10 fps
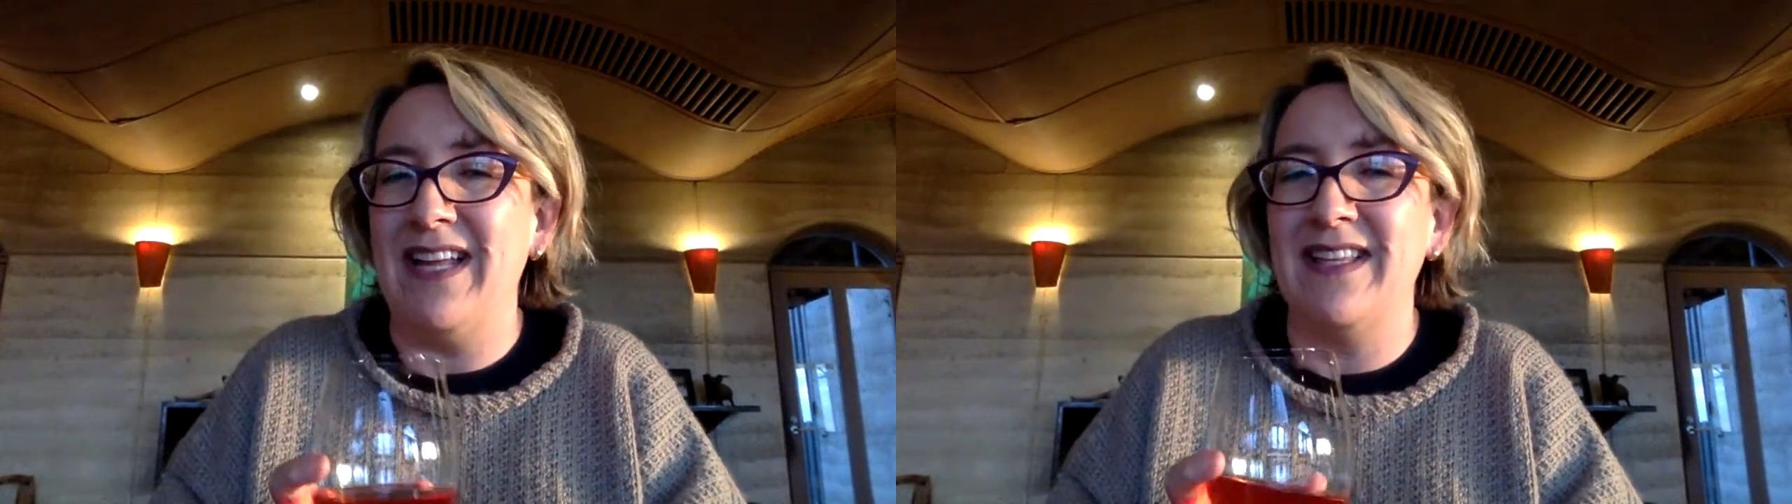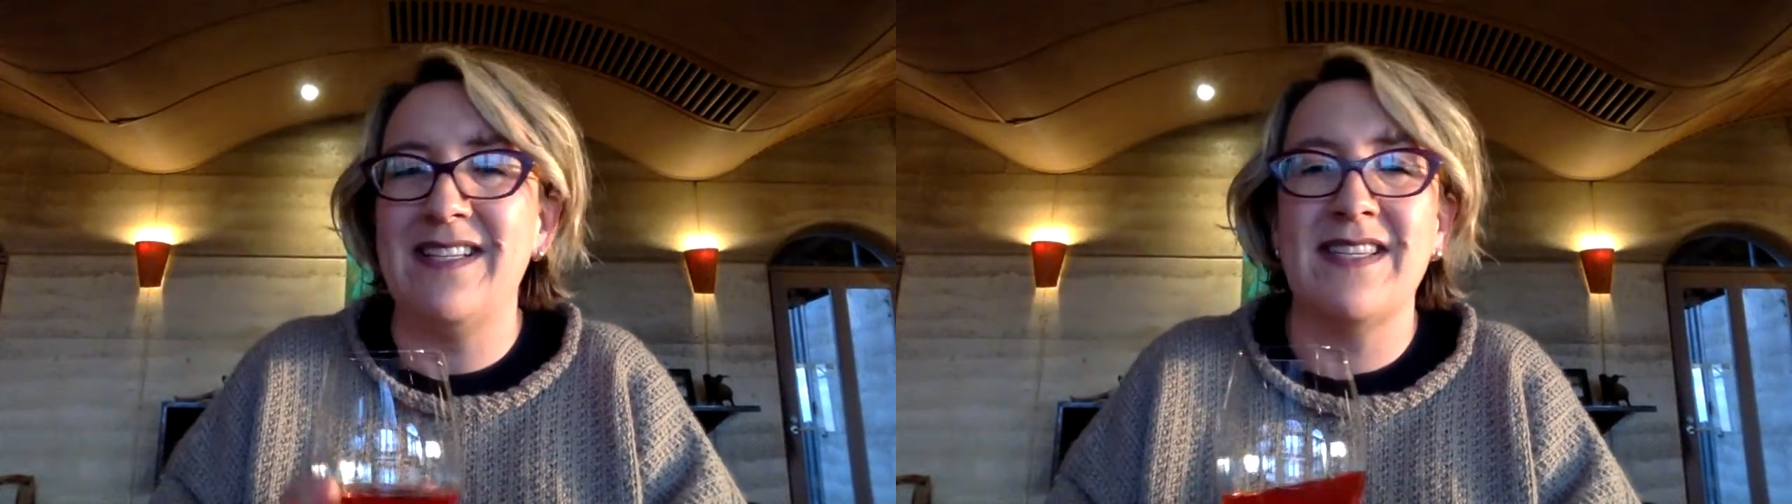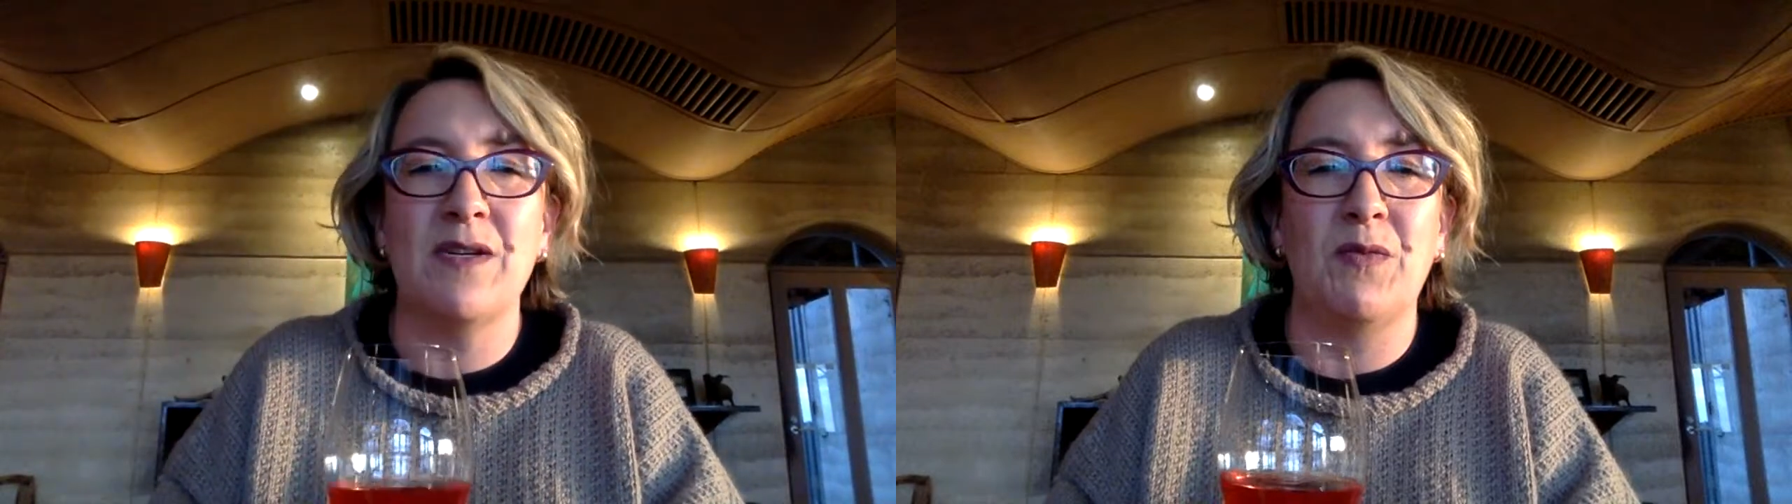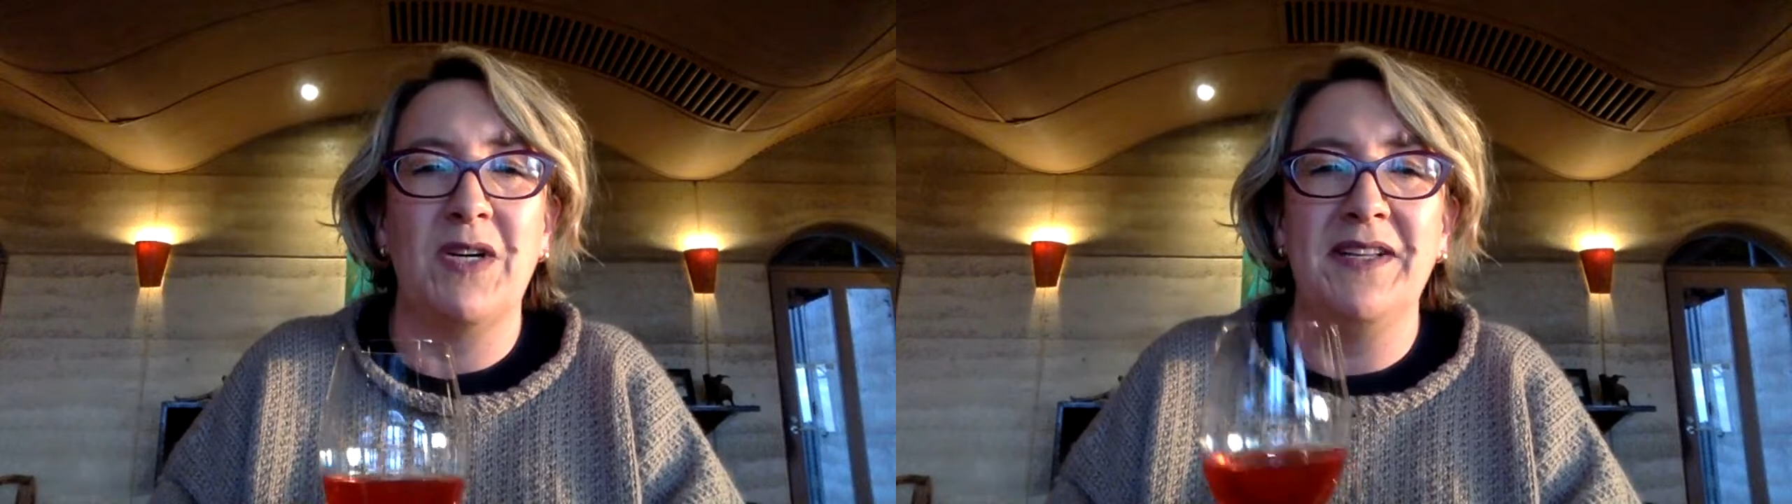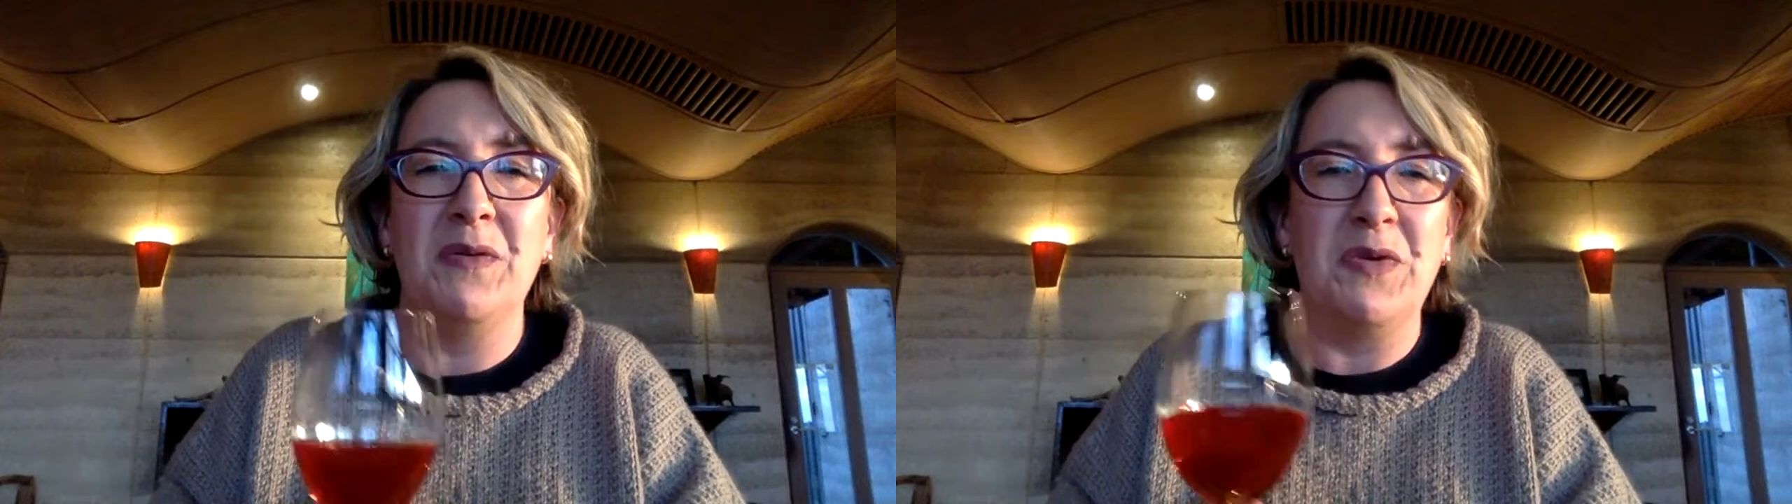And this is a
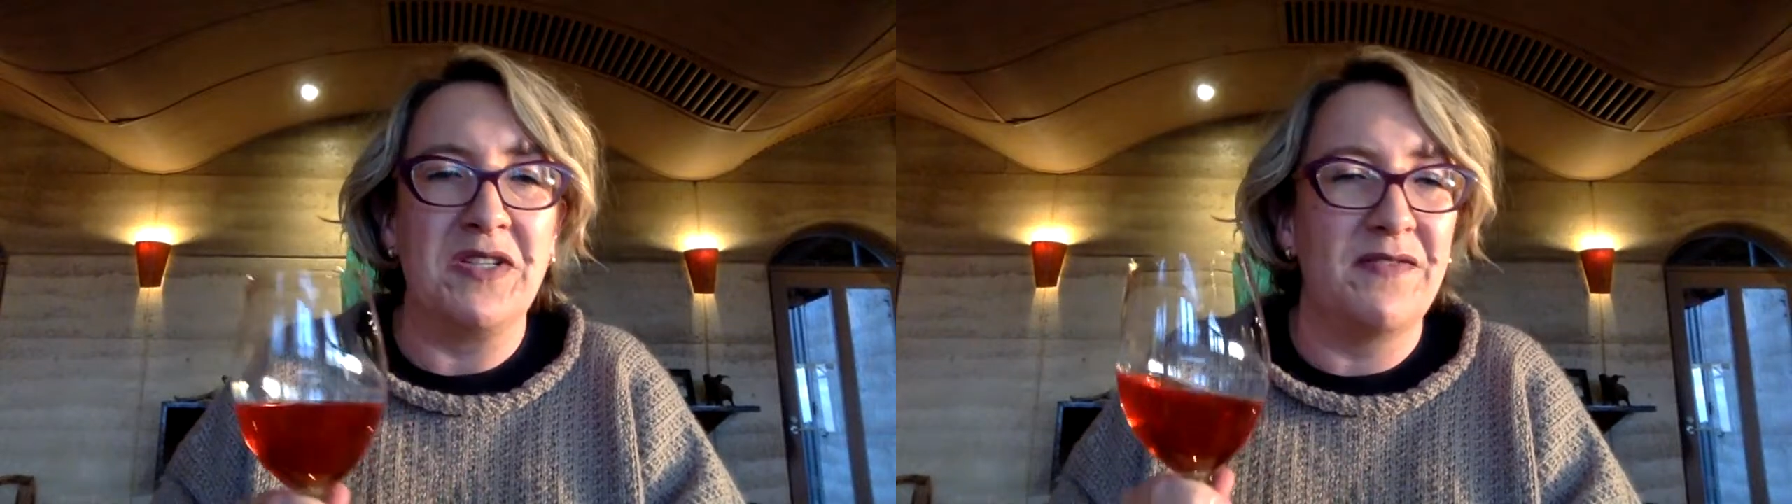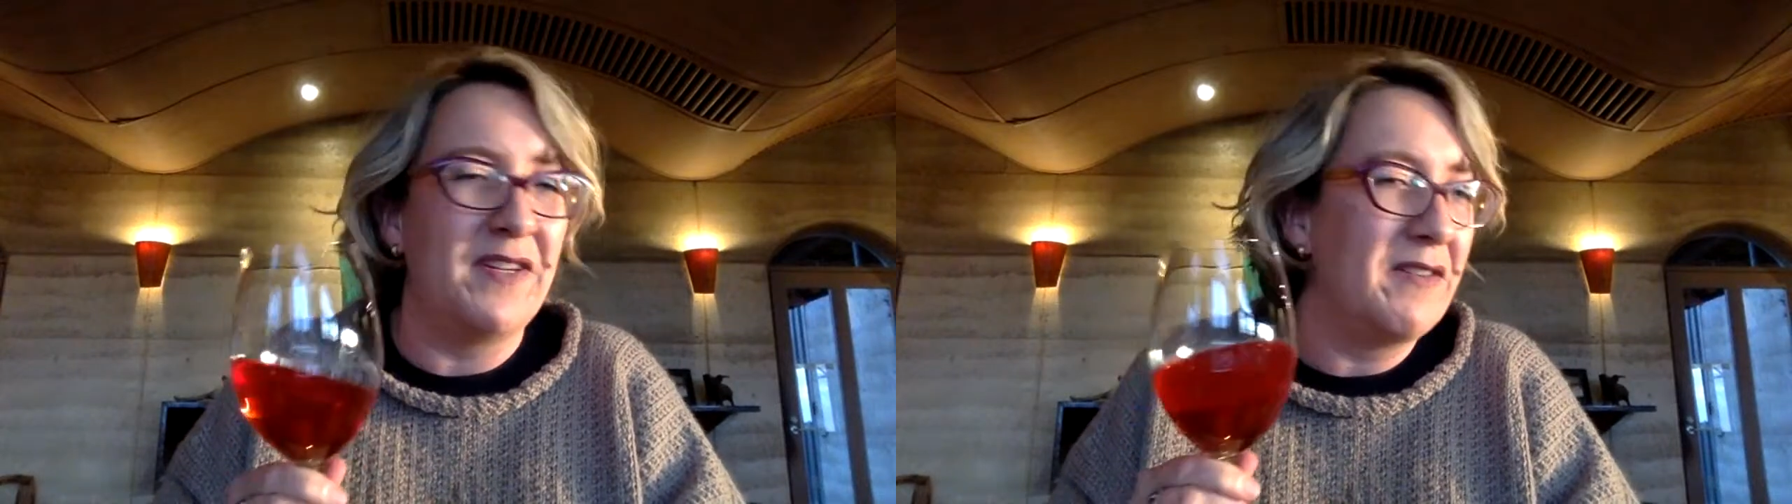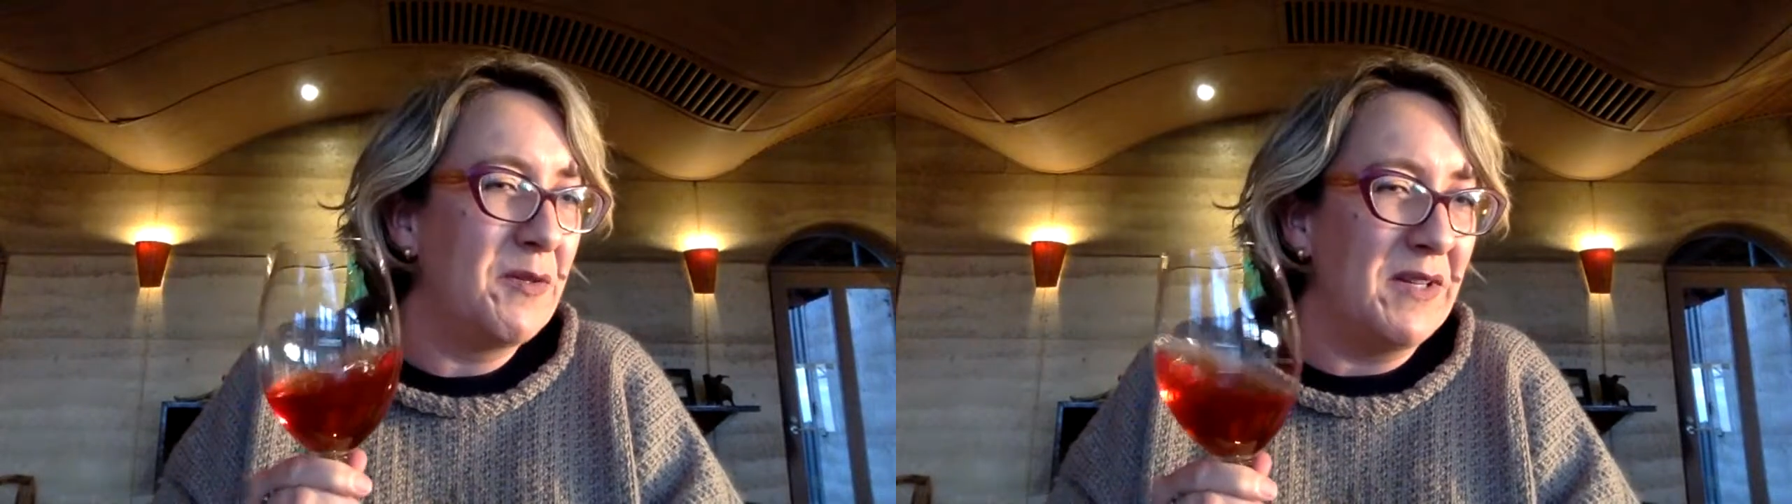wine that works very